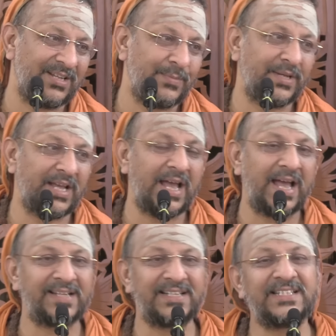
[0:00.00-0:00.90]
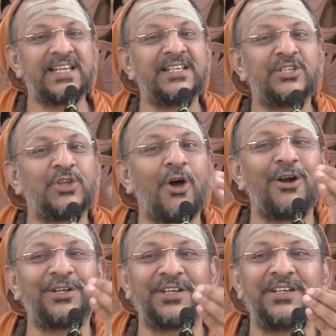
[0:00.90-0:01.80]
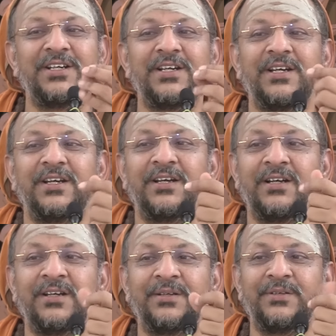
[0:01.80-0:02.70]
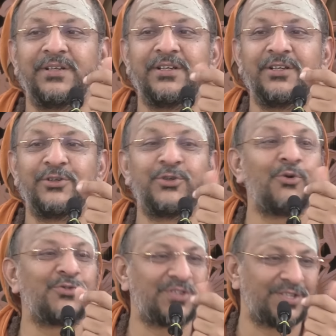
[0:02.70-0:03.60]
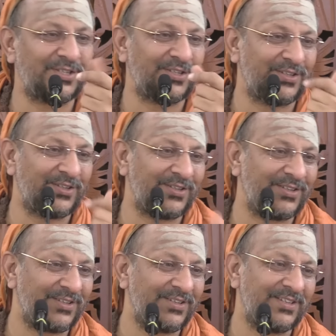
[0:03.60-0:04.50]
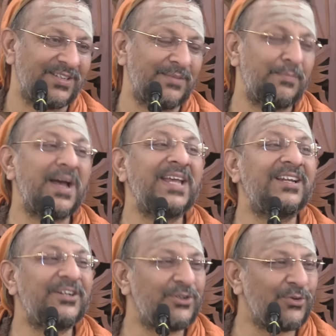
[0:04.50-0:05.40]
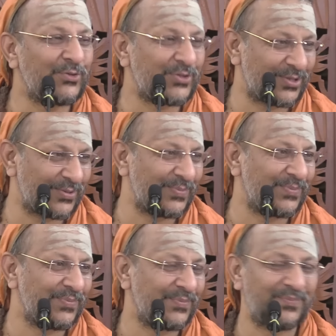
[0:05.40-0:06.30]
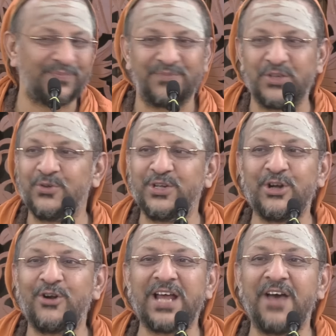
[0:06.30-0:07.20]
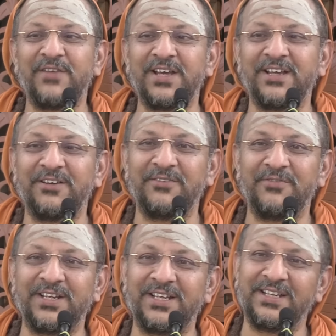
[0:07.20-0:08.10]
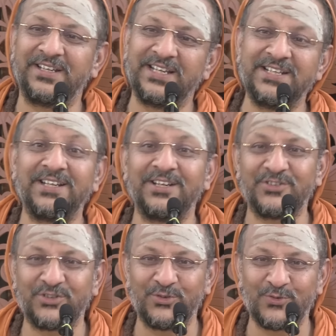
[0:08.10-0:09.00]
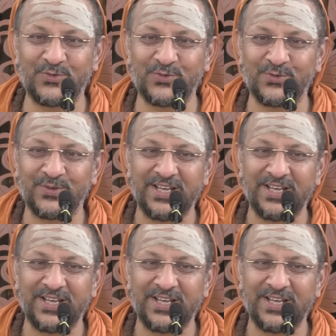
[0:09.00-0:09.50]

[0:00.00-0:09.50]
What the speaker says: At least in short dose, mild dose. You need not have a very intense dose.